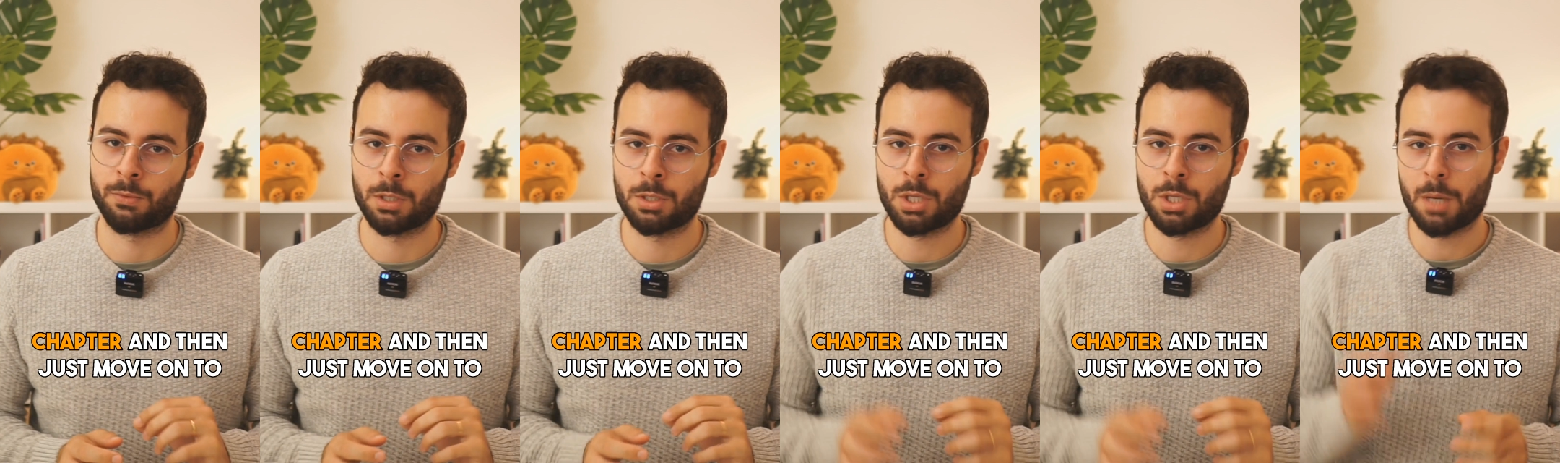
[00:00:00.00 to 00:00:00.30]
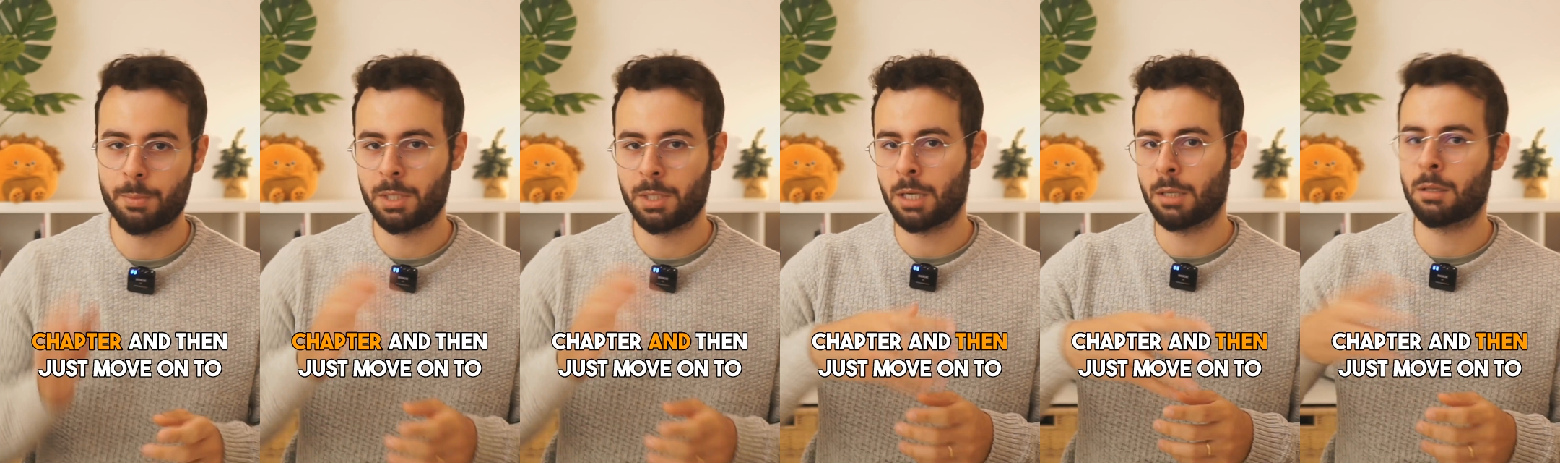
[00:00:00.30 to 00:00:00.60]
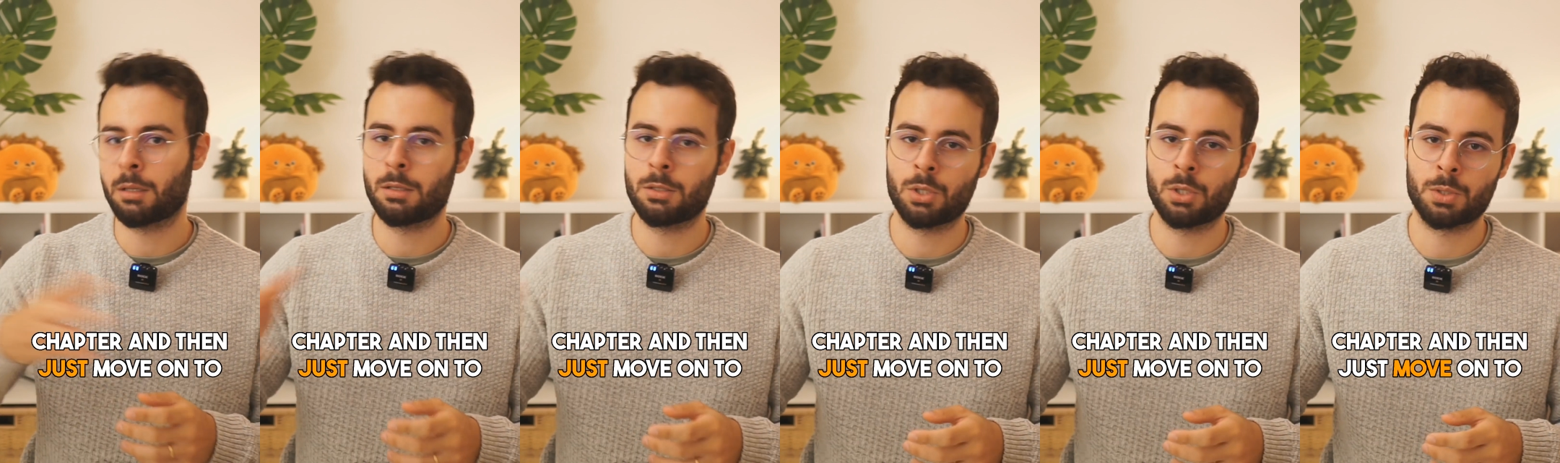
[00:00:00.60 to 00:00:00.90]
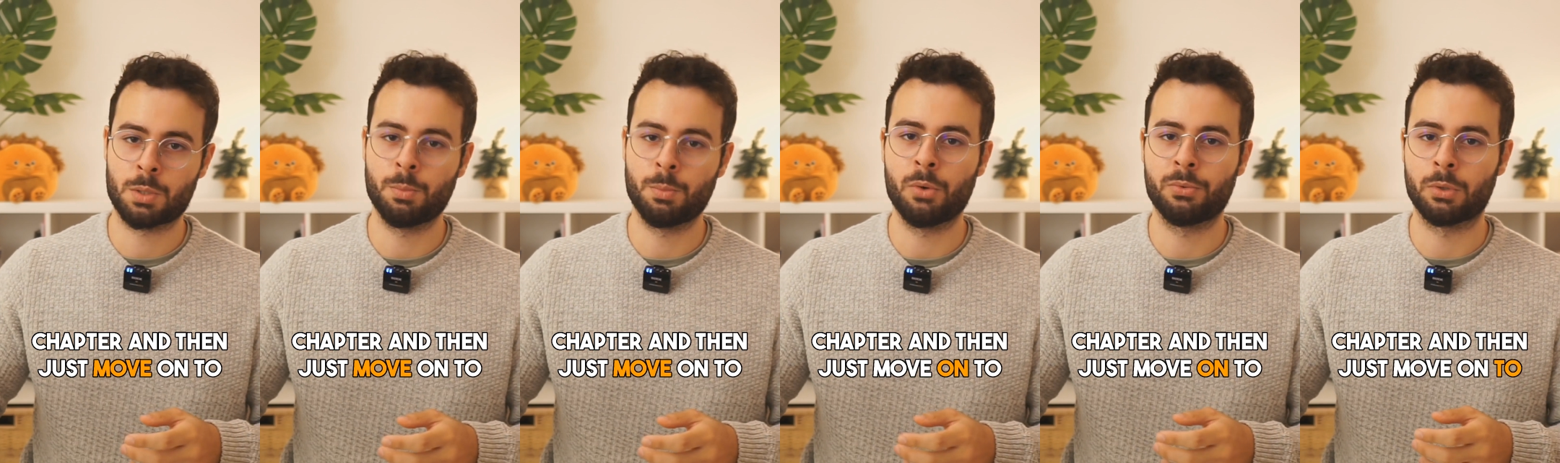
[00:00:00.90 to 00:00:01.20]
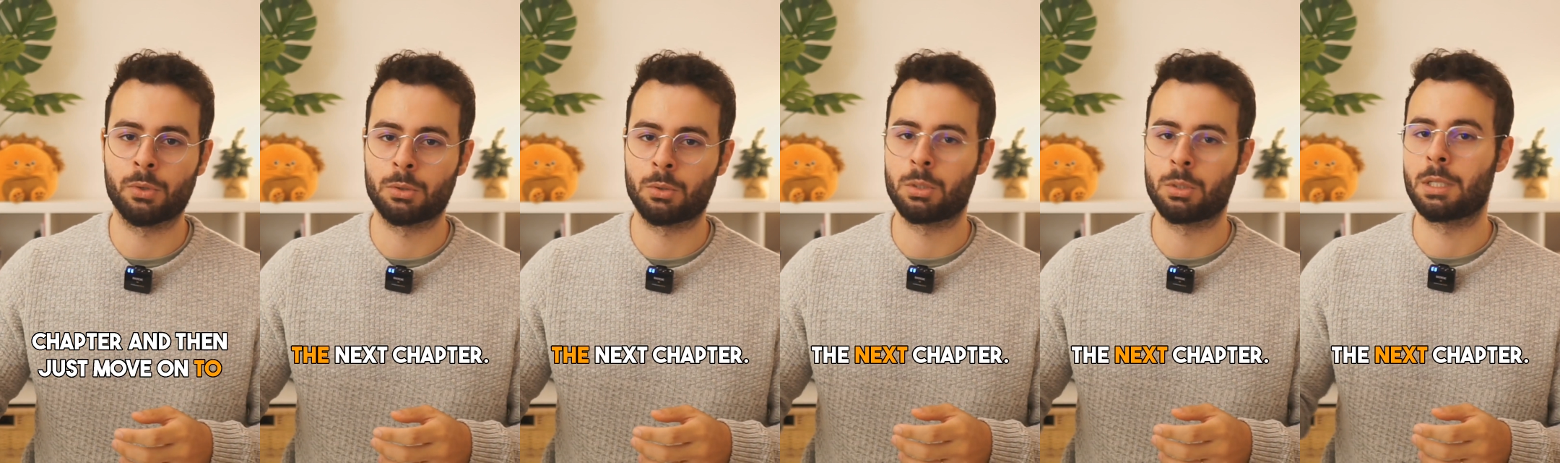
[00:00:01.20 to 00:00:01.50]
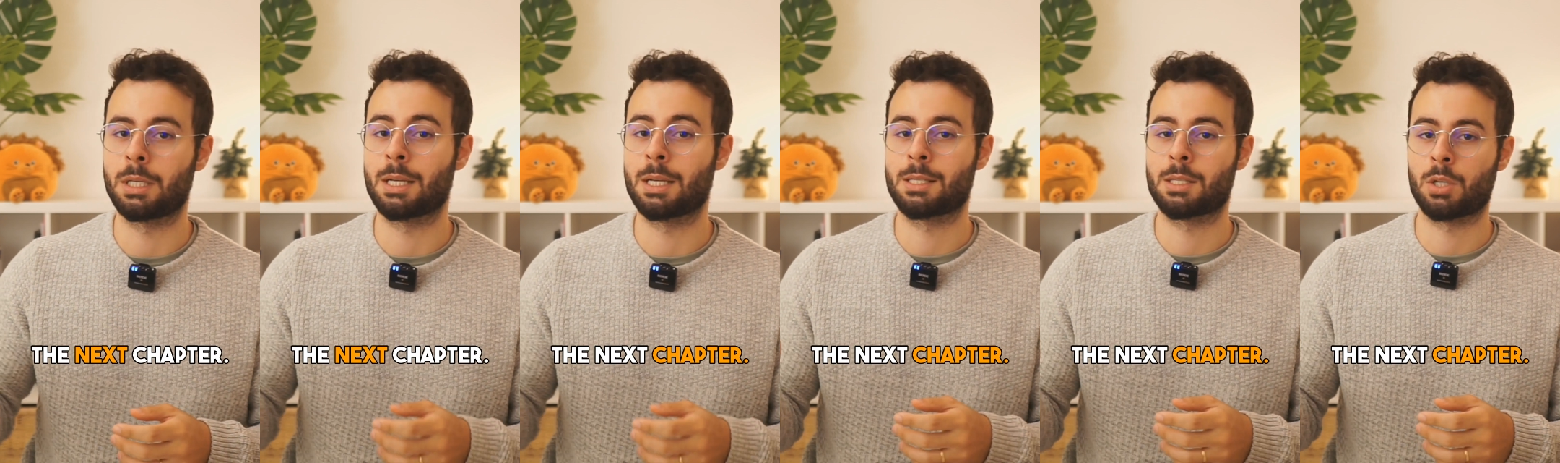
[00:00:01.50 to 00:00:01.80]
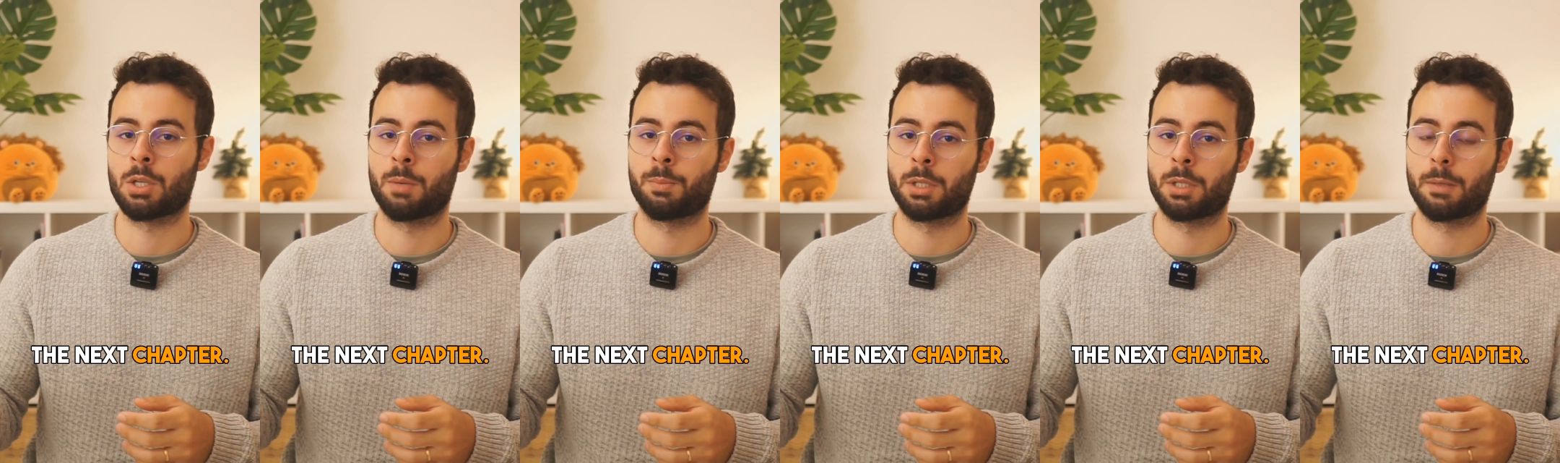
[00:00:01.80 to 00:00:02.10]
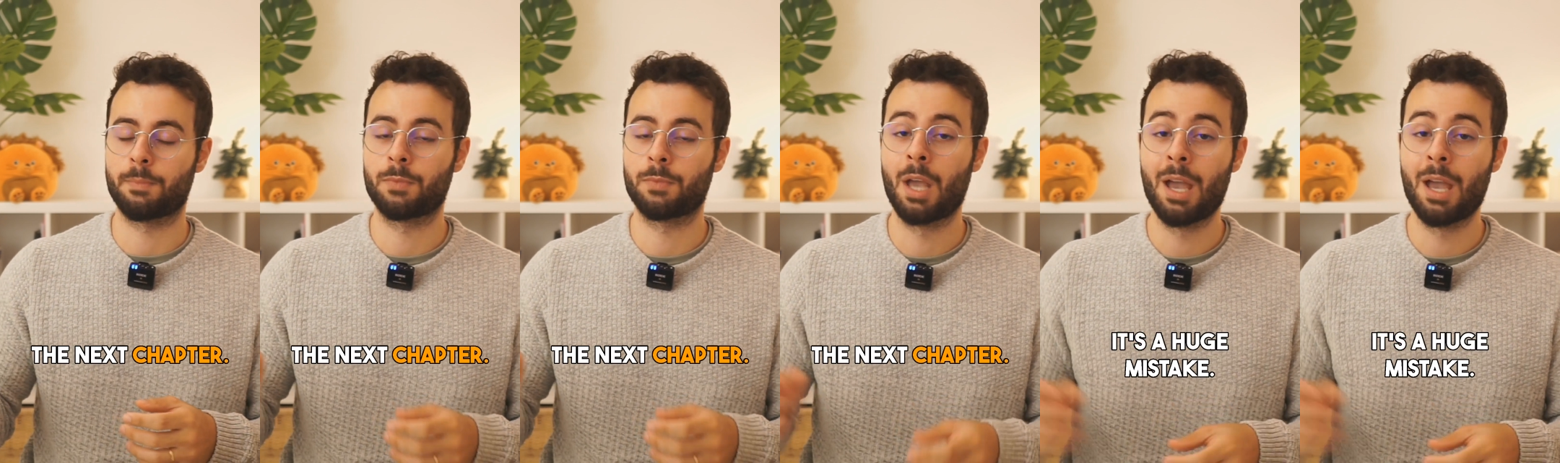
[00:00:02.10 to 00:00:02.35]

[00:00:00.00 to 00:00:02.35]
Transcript: the chapter and then just move on to the next chapter.